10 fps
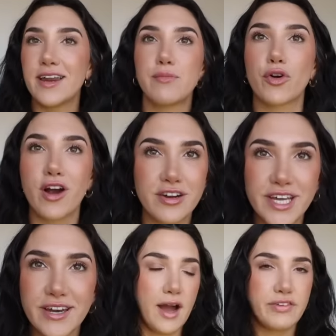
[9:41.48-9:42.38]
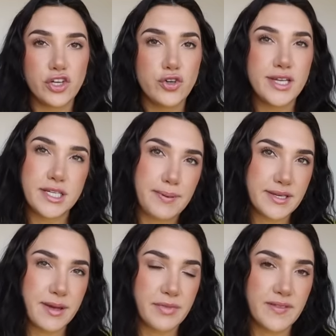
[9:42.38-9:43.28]
need more content. I feel like you need to
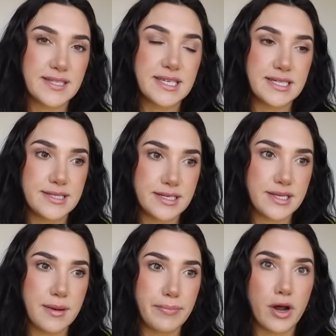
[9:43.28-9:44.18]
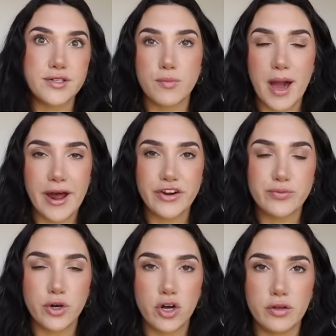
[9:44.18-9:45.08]
pick something that's consistent but also
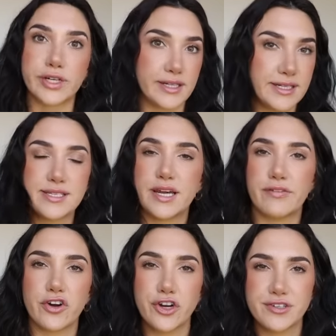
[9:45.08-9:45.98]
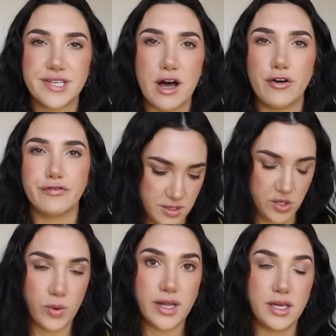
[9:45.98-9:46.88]
manageable, realistic for yourself.
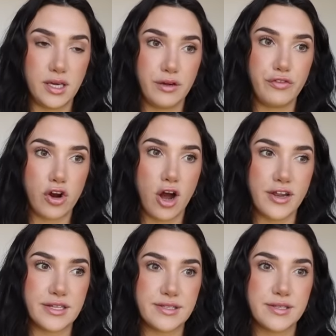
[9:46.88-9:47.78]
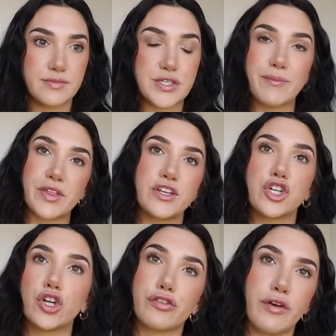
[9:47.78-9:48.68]
You want to give your audience something
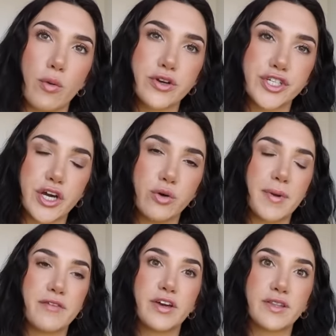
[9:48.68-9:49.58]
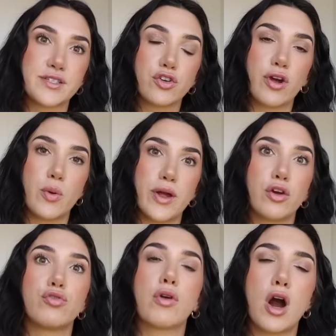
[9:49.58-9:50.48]
to look forward to. And I feel like that's a great way
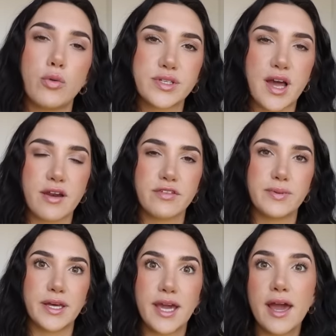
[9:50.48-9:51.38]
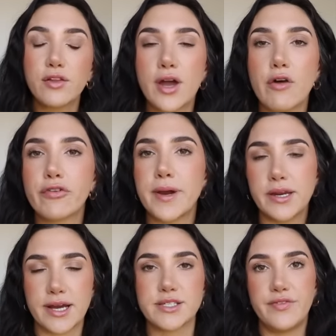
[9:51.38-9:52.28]
to grow is kind of to be like, hey, look out for my
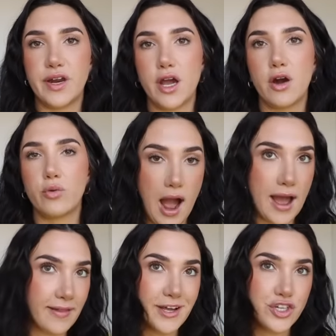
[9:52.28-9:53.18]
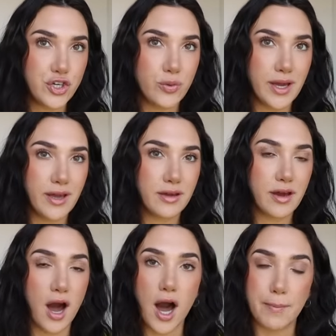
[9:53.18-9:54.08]
next video. I like
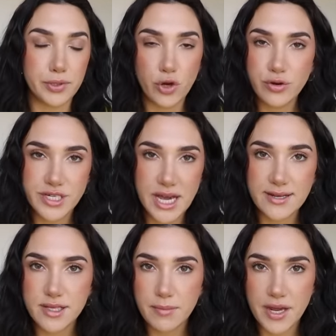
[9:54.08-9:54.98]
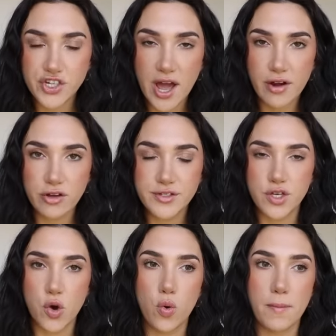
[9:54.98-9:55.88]
doing upload days on my channel
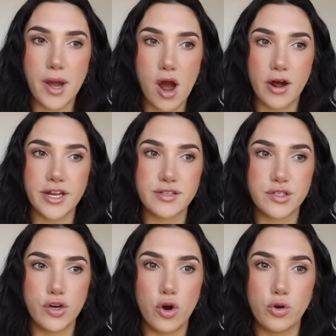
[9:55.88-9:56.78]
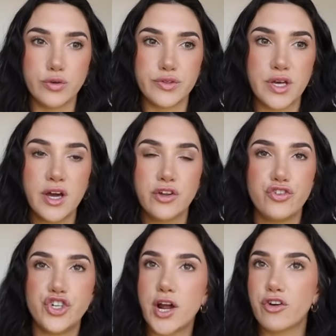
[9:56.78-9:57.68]
so my audience knows
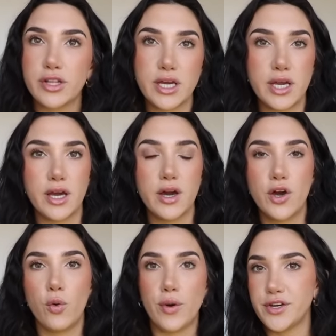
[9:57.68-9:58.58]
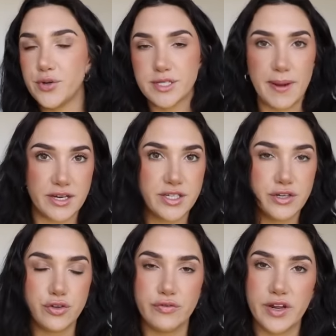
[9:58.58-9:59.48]
generally when to
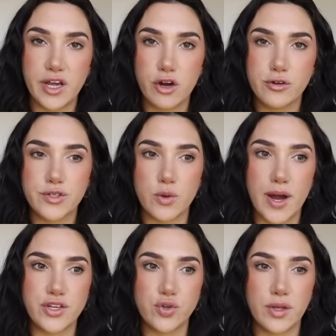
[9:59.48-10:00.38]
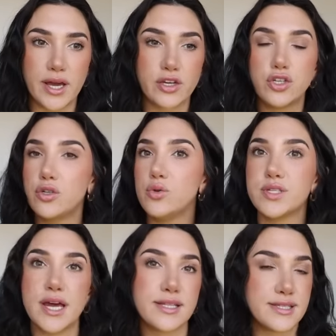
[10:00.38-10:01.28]
expect new videos. So I do like
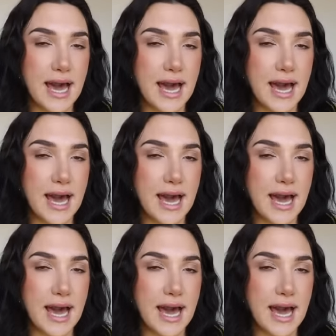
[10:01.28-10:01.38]
Tuesday and